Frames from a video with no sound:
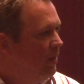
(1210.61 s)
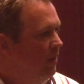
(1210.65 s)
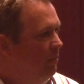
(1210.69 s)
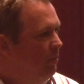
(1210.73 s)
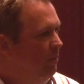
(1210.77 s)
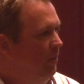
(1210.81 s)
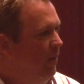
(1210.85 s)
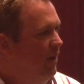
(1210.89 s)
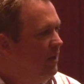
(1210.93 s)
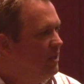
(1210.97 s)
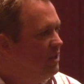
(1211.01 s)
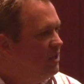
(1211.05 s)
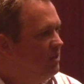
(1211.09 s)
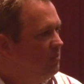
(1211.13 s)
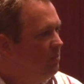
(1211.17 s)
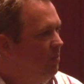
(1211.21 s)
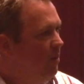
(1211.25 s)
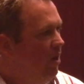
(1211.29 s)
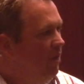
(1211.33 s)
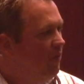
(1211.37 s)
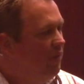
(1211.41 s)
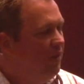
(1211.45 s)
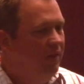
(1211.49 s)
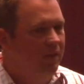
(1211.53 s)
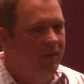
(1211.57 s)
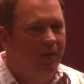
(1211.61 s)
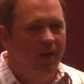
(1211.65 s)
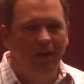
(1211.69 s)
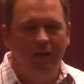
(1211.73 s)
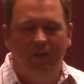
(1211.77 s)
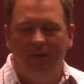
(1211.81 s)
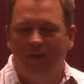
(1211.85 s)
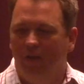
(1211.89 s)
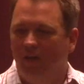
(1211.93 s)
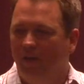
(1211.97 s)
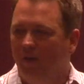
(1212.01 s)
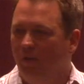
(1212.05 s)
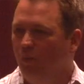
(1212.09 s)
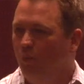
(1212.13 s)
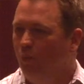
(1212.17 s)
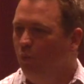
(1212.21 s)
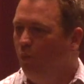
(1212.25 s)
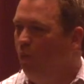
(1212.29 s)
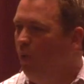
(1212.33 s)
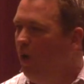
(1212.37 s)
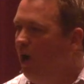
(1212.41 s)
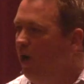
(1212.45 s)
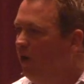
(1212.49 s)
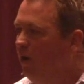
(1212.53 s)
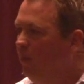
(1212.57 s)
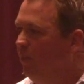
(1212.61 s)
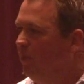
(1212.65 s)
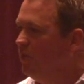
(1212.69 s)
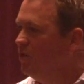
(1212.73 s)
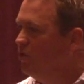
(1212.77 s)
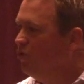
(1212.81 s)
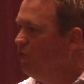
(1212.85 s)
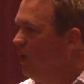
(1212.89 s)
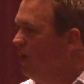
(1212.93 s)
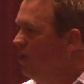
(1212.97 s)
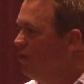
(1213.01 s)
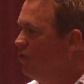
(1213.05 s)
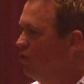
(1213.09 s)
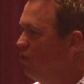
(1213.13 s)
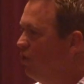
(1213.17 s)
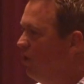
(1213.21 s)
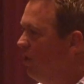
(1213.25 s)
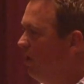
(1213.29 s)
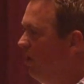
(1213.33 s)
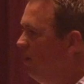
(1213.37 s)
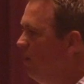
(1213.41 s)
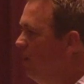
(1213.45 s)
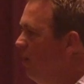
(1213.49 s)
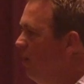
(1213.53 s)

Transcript: my small thing that I did welcomed a stranger and